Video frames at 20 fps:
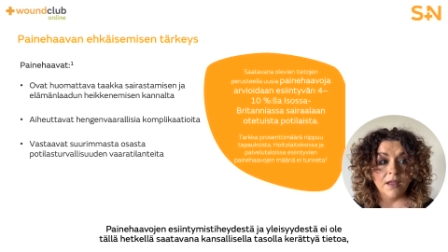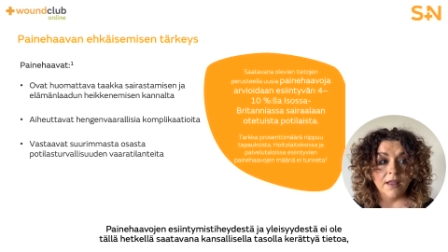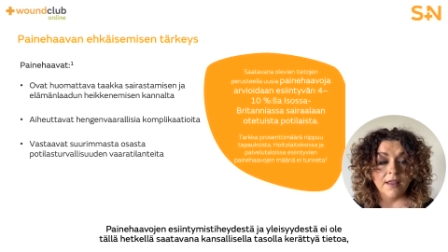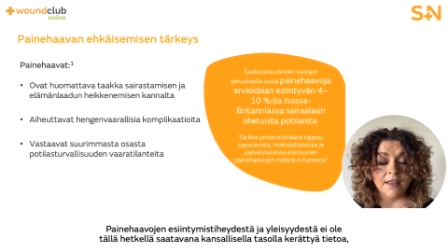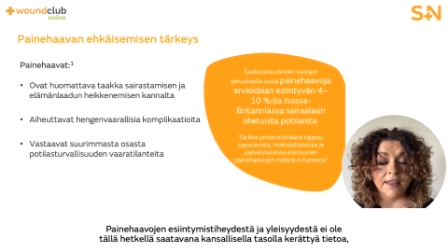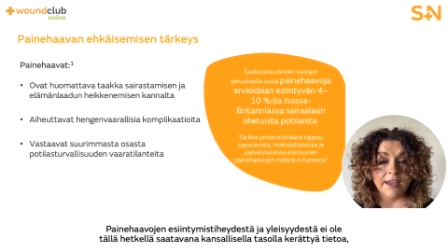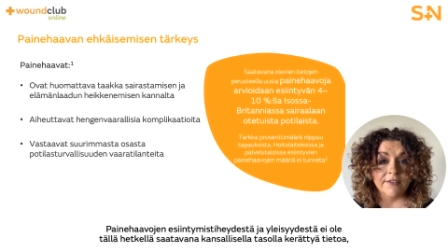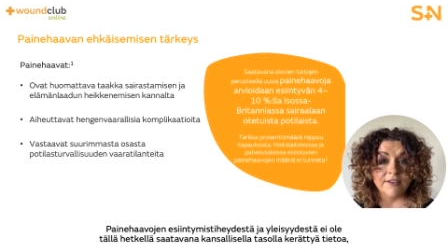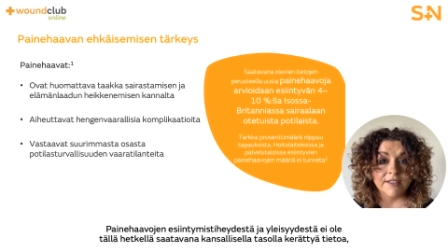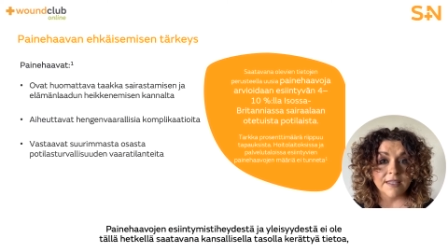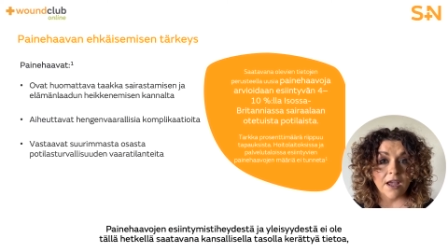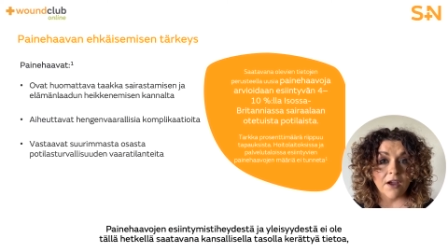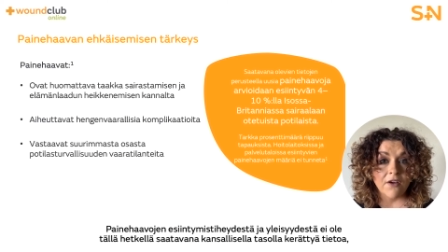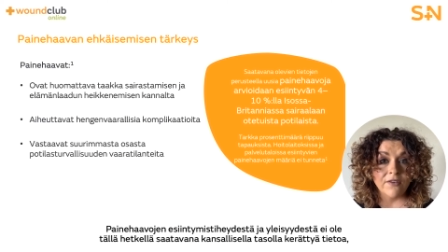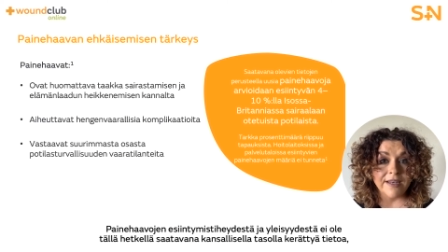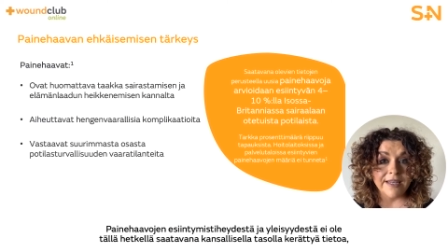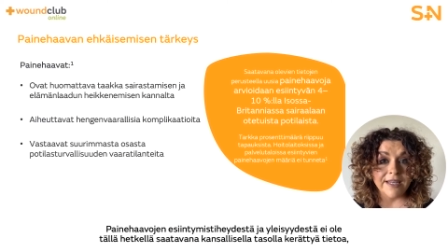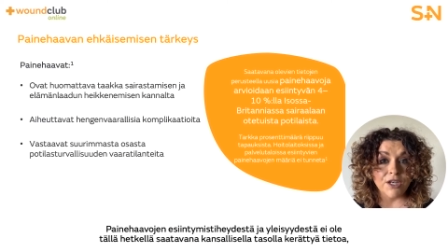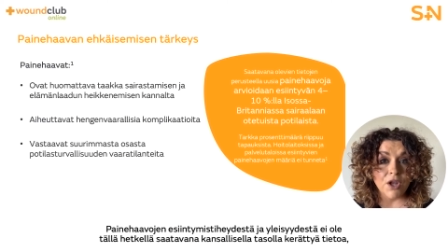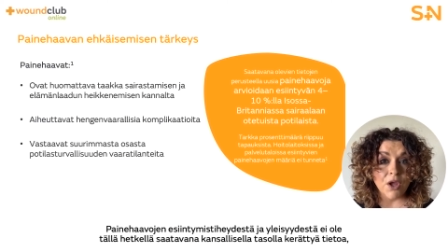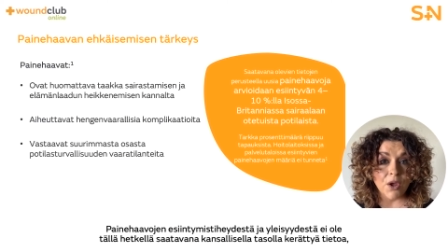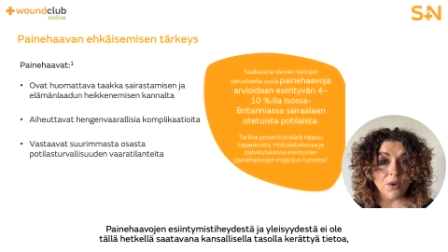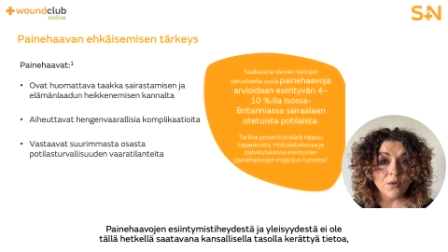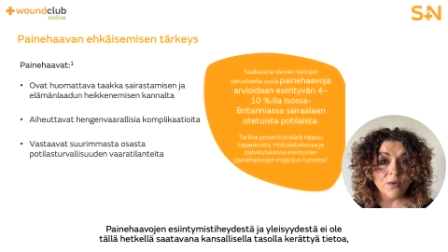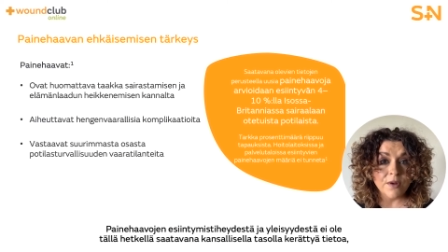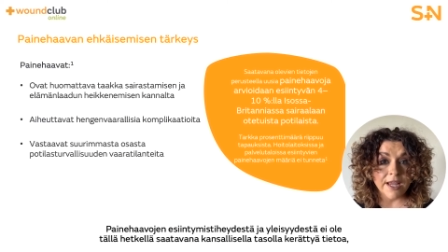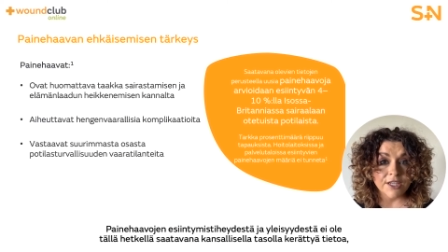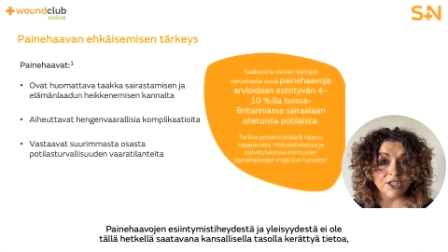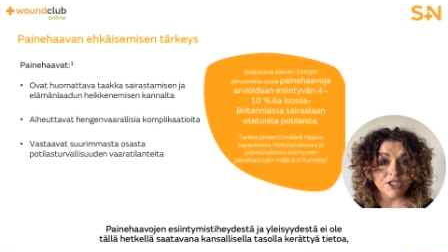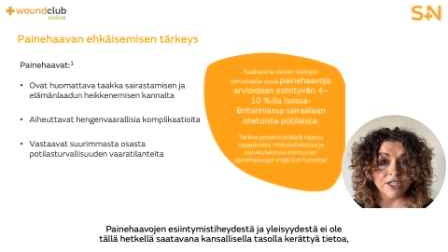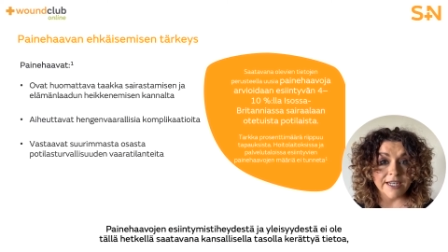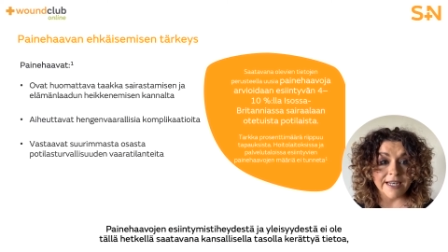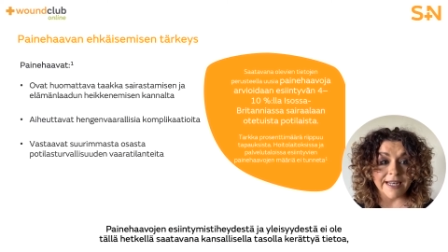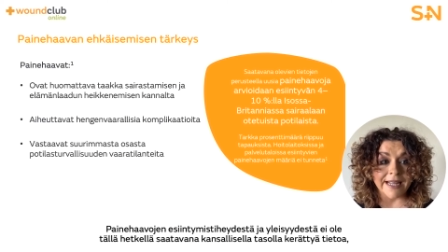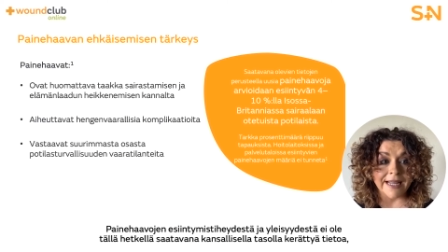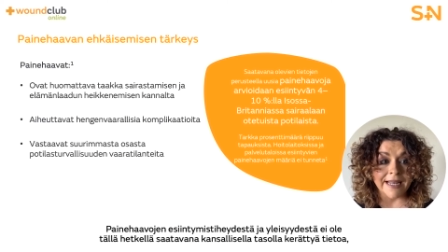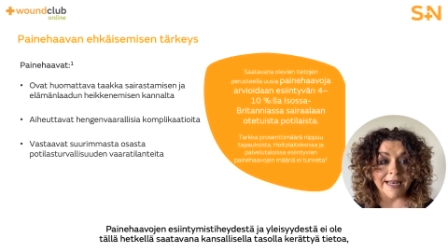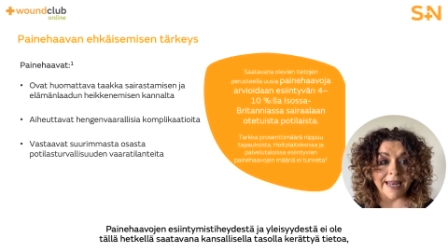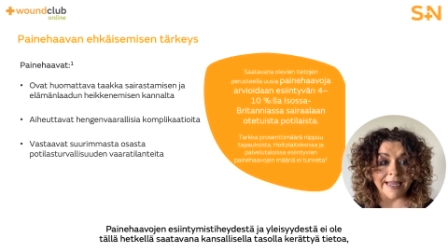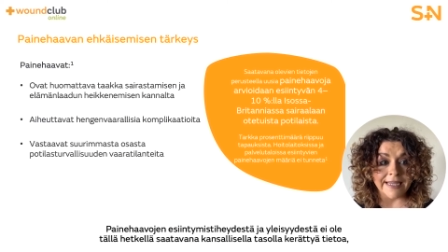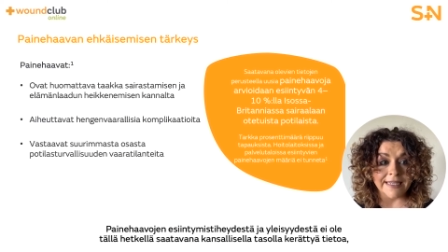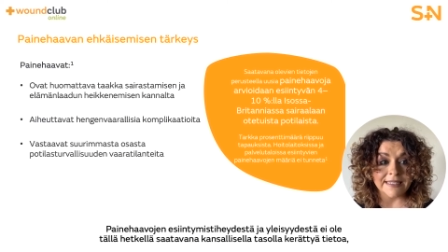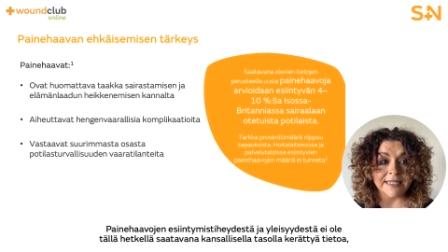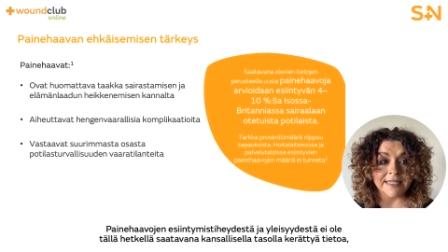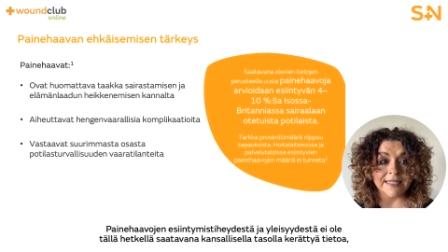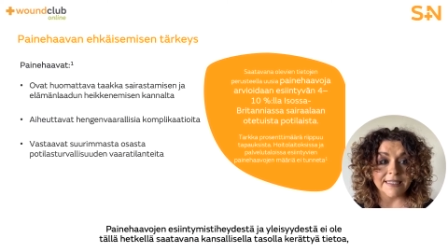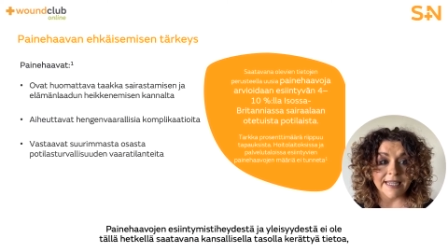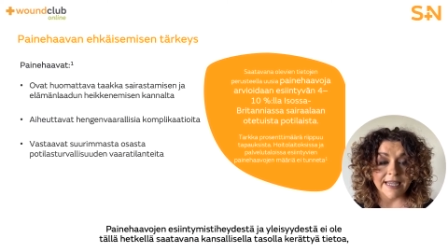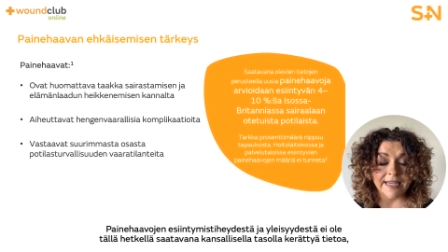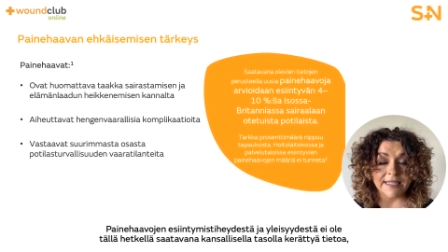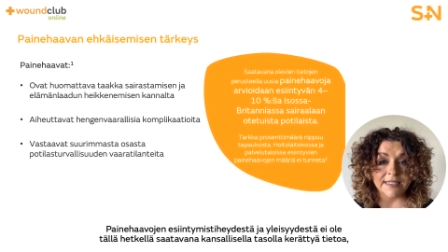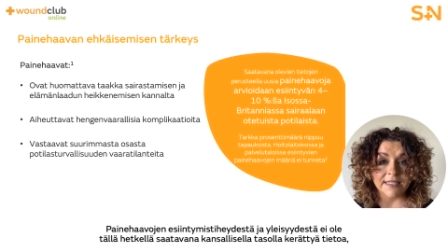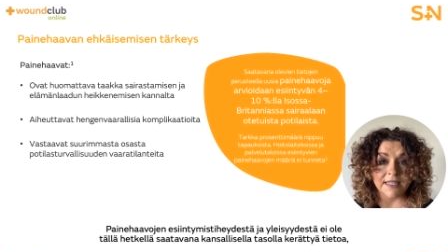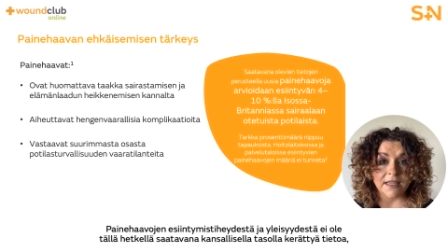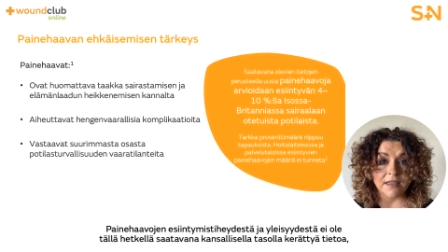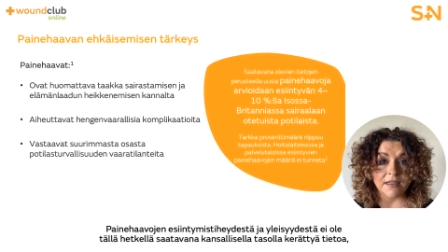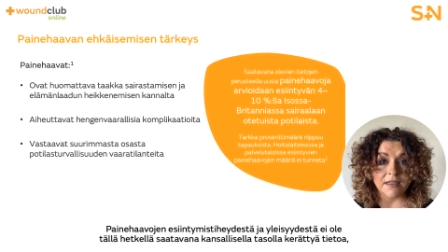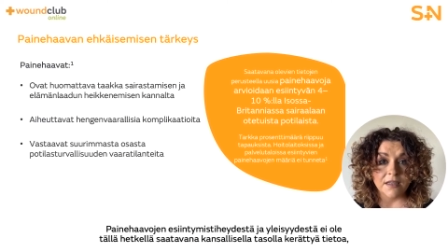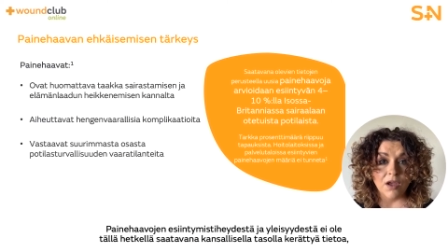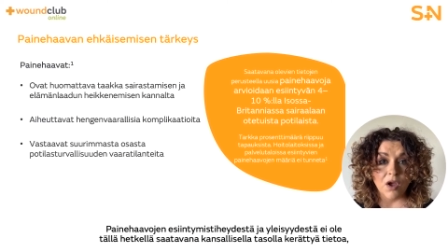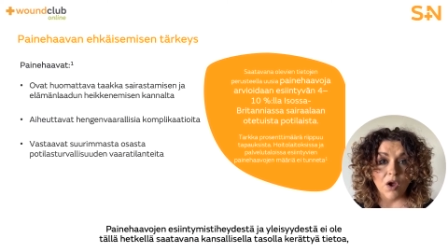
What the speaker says: There is currently no nationally collated data